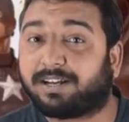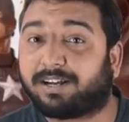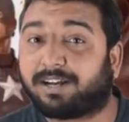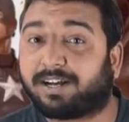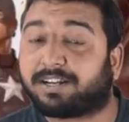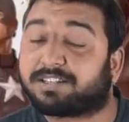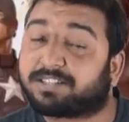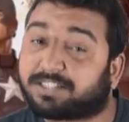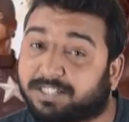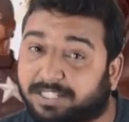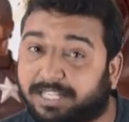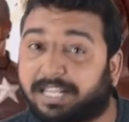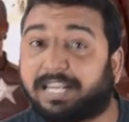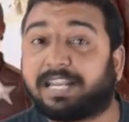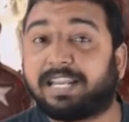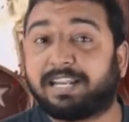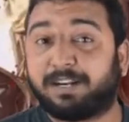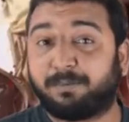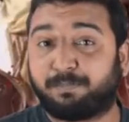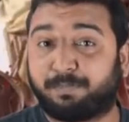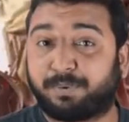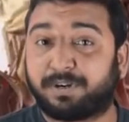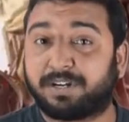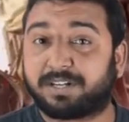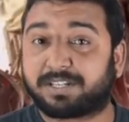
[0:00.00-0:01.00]
a
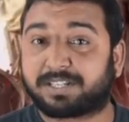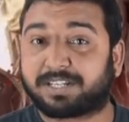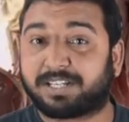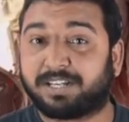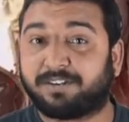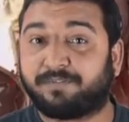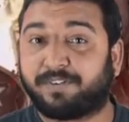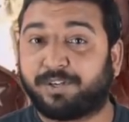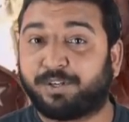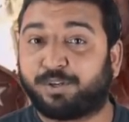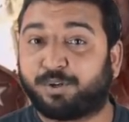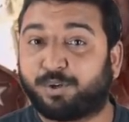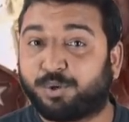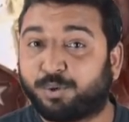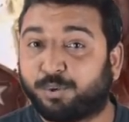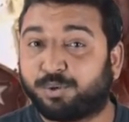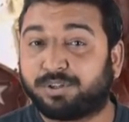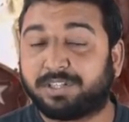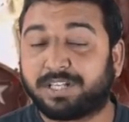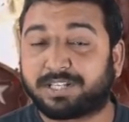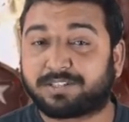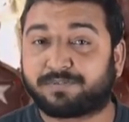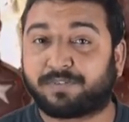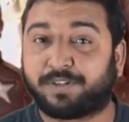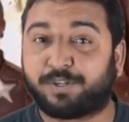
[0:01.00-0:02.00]
sane person when you
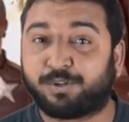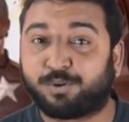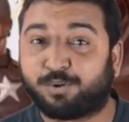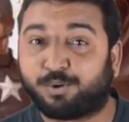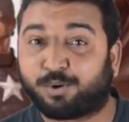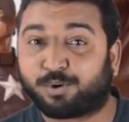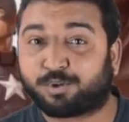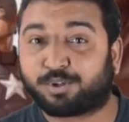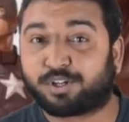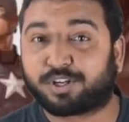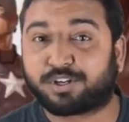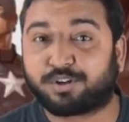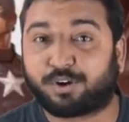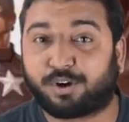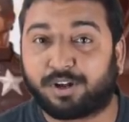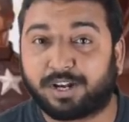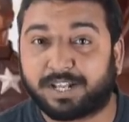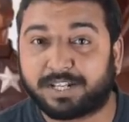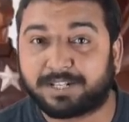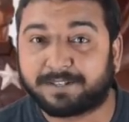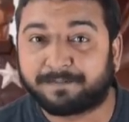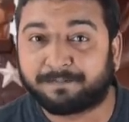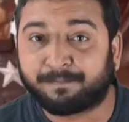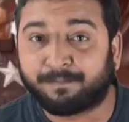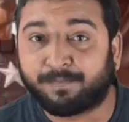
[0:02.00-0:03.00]
do this, when you go to the
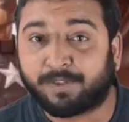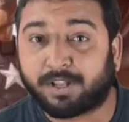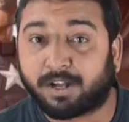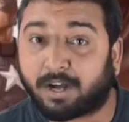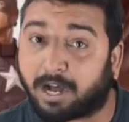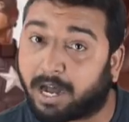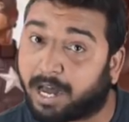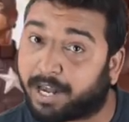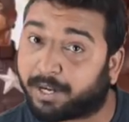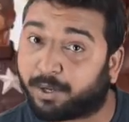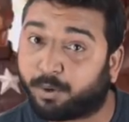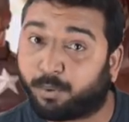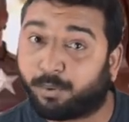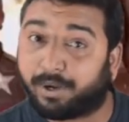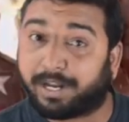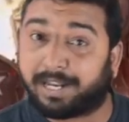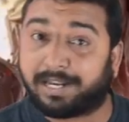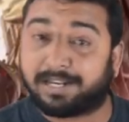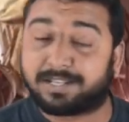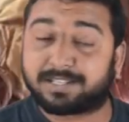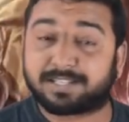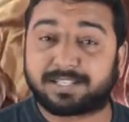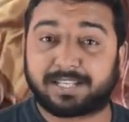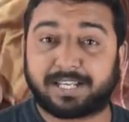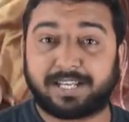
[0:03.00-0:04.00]
college? Are you
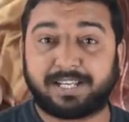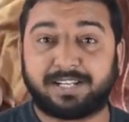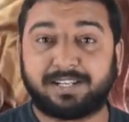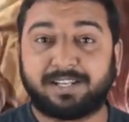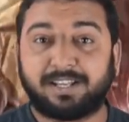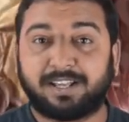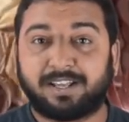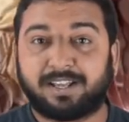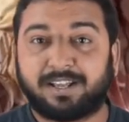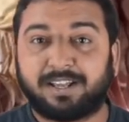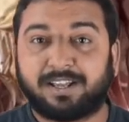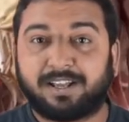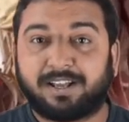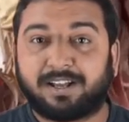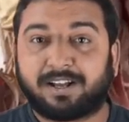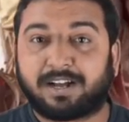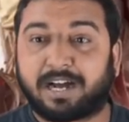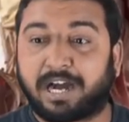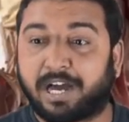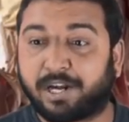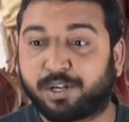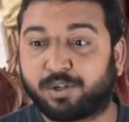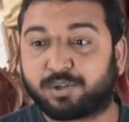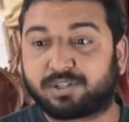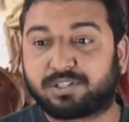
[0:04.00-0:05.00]
insane?
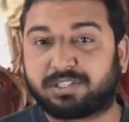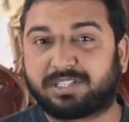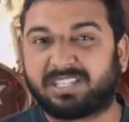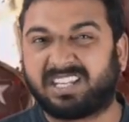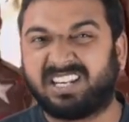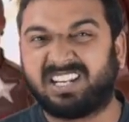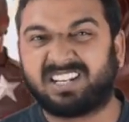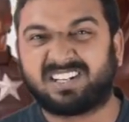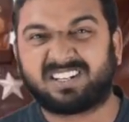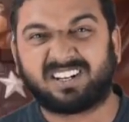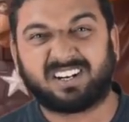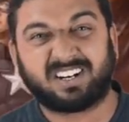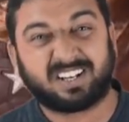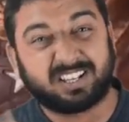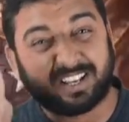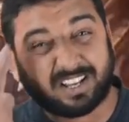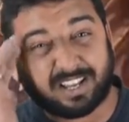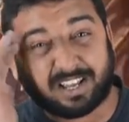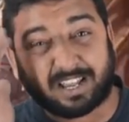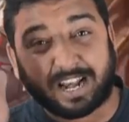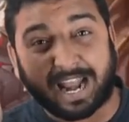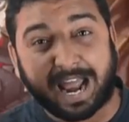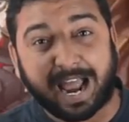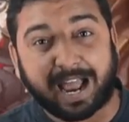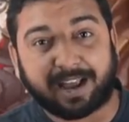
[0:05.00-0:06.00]
Are you cynical,
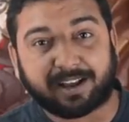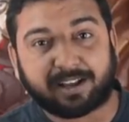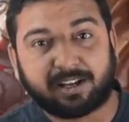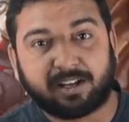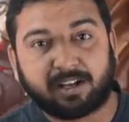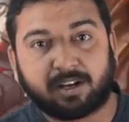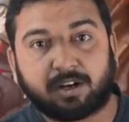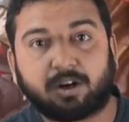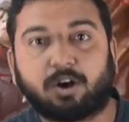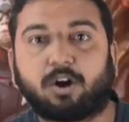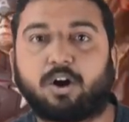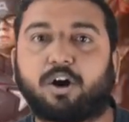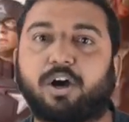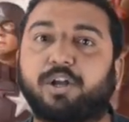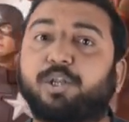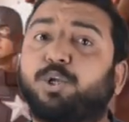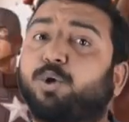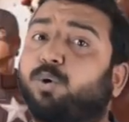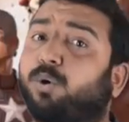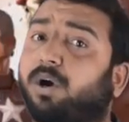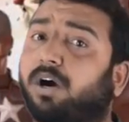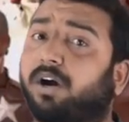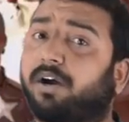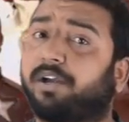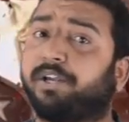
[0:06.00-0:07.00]
crack? Are
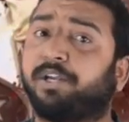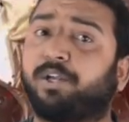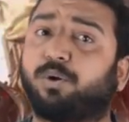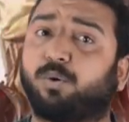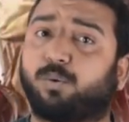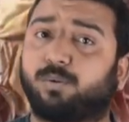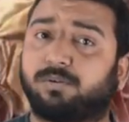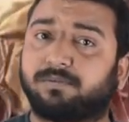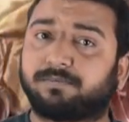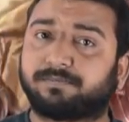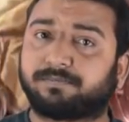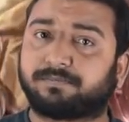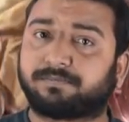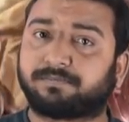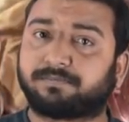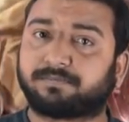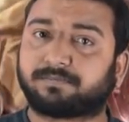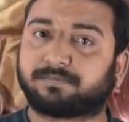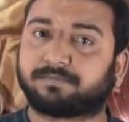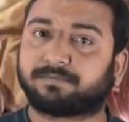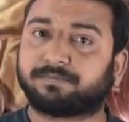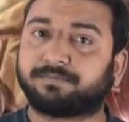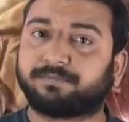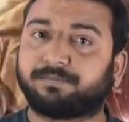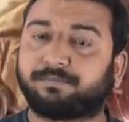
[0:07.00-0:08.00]
you a hero?
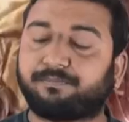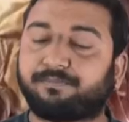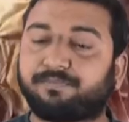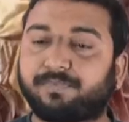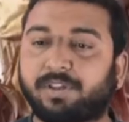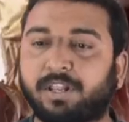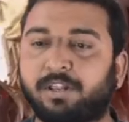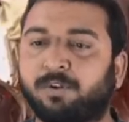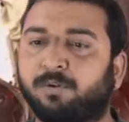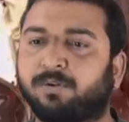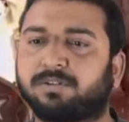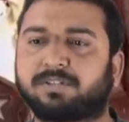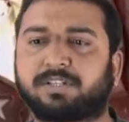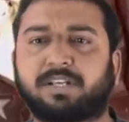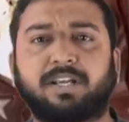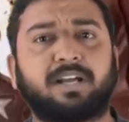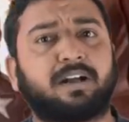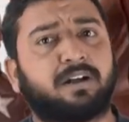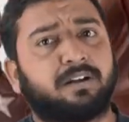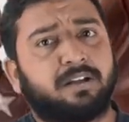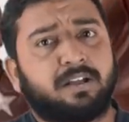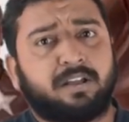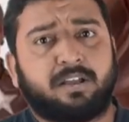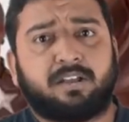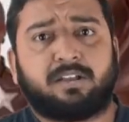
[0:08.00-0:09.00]
You
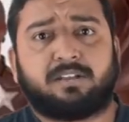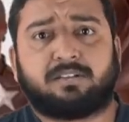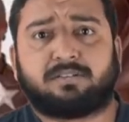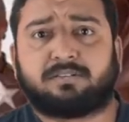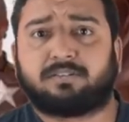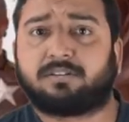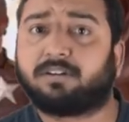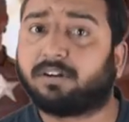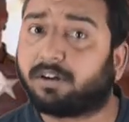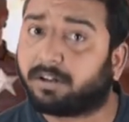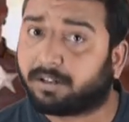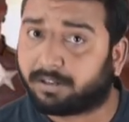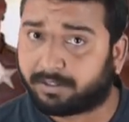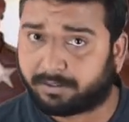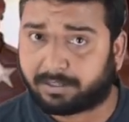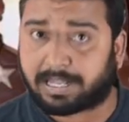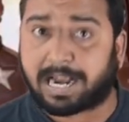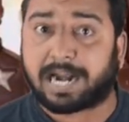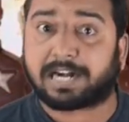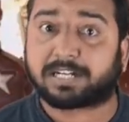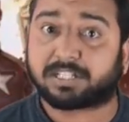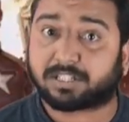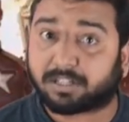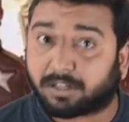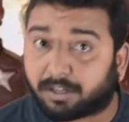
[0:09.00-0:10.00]
say, so
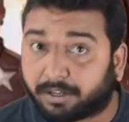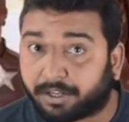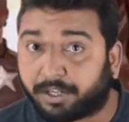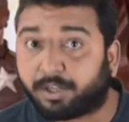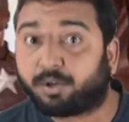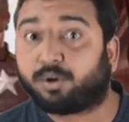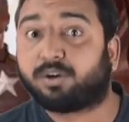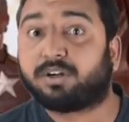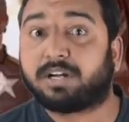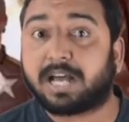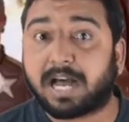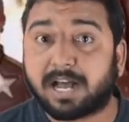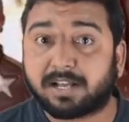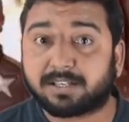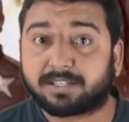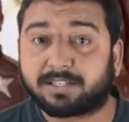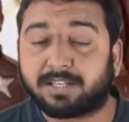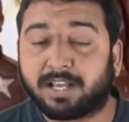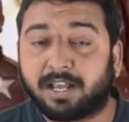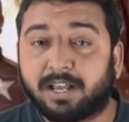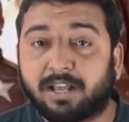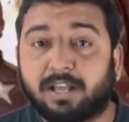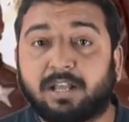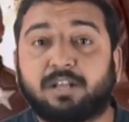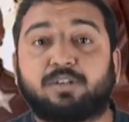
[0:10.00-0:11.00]
that's a hero
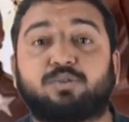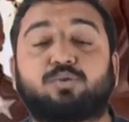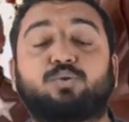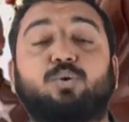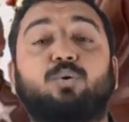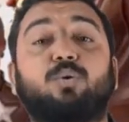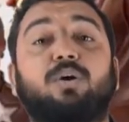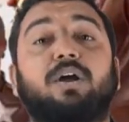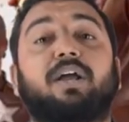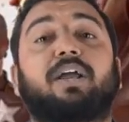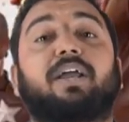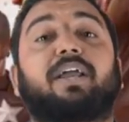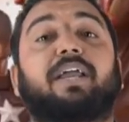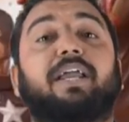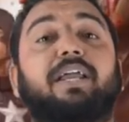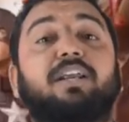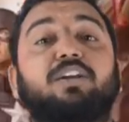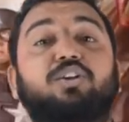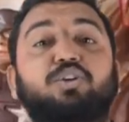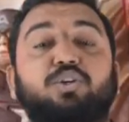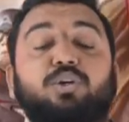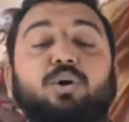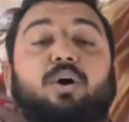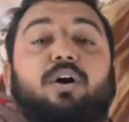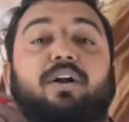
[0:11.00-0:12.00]
does. So in
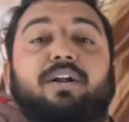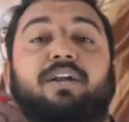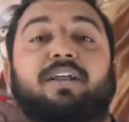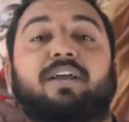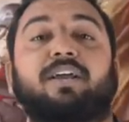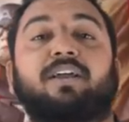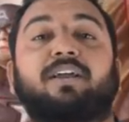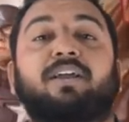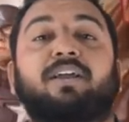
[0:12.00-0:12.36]
short,